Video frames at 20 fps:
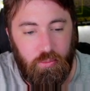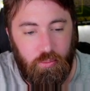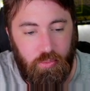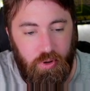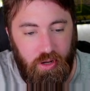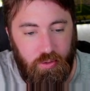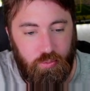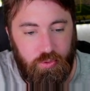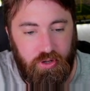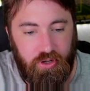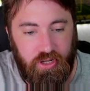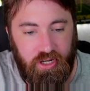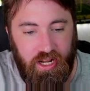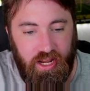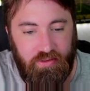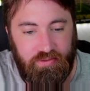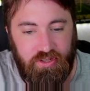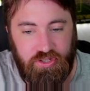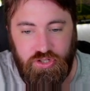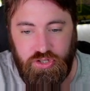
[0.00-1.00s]
But we're going to
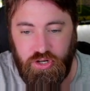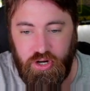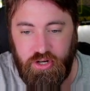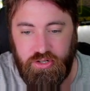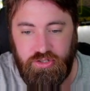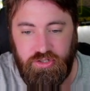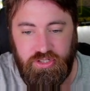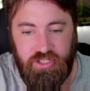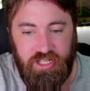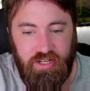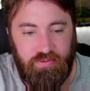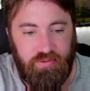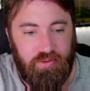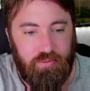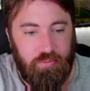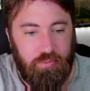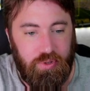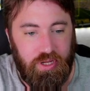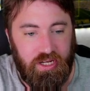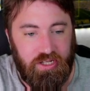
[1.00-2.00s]
have the Chargers
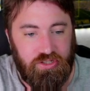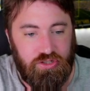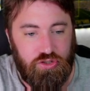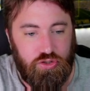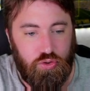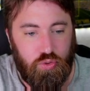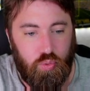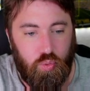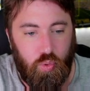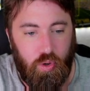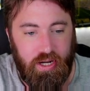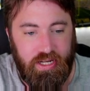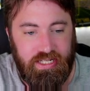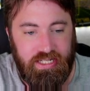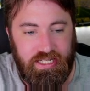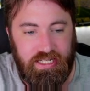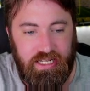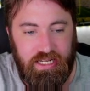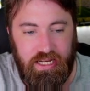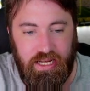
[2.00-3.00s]
giving picks
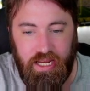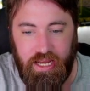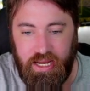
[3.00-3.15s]
30